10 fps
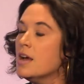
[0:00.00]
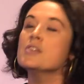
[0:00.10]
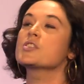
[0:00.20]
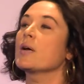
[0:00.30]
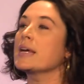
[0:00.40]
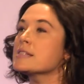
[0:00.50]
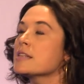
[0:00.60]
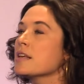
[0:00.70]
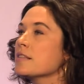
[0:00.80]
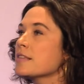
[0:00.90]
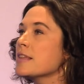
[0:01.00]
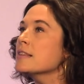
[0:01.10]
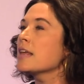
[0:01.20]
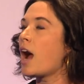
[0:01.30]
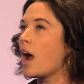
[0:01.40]
So I guess the
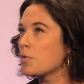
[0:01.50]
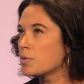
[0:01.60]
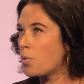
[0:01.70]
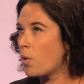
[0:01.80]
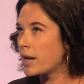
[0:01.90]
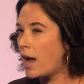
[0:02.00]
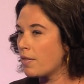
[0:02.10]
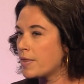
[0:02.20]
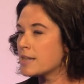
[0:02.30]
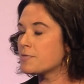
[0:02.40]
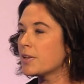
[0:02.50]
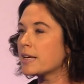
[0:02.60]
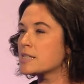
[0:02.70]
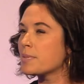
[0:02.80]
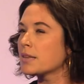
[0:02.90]
thing that I would point out, that I feel like
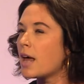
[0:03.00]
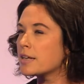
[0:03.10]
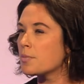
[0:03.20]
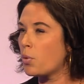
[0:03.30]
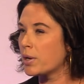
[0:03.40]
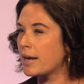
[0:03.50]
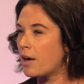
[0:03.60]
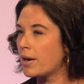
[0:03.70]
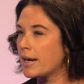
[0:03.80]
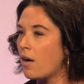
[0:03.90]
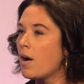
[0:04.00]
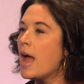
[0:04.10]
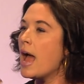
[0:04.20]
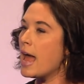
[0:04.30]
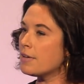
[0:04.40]
I spent a lot of time pointing out right now,
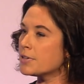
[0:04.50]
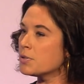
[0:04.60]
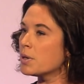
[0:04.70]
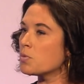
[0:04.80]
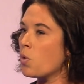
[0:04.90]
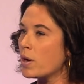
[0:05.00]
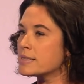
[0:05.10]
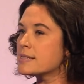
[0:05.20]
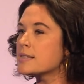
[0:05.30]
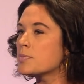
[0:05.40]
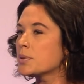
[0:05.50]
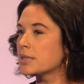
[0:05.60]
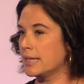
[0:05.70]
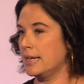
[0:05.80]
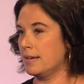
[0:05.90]
everyone wants to
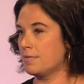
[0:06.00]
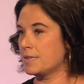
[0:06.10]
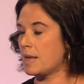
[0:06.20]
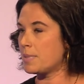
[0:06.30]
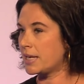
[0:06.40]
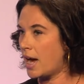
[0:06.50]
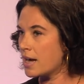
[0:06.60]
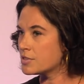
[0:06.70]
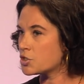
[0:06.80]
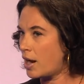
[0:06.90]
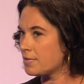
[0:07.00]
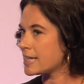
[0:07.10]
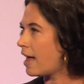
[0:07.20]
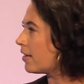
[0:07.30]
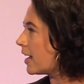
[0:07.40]
believe that because Travis
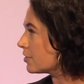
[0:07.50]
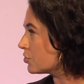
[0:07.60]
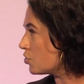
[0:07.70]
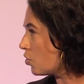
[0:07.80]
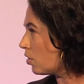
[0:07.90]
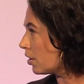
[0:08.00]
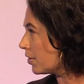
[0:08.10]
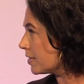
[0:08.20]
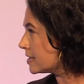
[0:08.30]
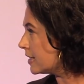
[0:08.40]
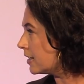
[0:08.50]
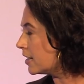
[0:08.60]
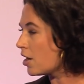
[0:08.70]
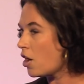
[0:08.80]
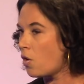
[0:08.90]
Kalanick is no longer the
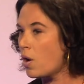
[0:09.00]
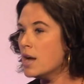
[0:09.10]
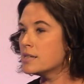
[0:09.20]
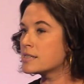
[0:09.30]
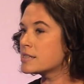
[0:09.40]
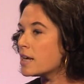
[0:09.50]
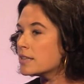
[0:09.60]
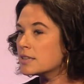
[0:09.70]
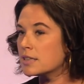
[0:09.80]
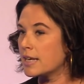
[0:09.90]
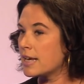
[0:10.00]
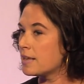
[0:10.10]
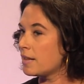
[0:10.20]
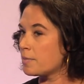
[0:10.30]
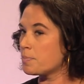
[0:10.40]
CEO, suddenly,
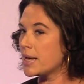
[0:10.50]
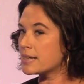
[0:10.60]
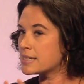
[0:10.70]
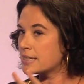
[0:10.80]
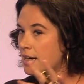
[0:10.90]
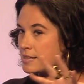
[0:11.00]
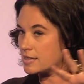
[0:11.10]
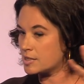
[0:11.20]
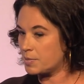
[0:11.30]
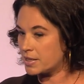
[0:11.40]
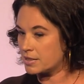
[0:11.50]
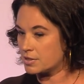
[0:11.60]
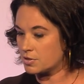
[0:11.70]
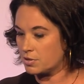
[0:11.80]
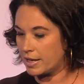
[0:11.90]
like, pixie dust has
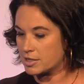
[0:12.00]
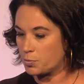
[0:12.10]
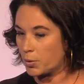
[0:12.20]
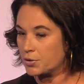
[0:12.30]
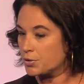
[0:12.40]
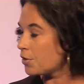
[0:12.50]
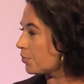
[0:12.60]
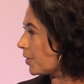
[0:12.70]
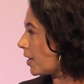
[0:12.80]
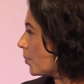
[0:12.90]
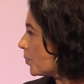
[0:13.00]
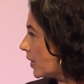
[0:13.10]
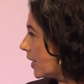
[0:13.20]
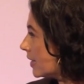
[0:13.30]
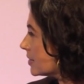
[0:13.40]
been, like, sprinkled over the company
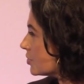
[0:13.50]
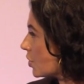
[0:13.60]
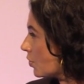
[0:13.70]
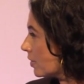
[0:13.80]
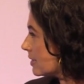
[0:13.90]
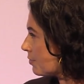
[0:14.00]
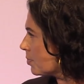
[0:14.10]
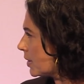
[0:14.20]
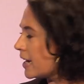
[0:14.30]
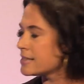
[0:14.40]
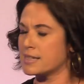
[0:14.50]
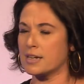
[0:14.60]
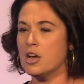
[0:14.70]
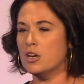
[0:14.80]
and it's a totally different place, and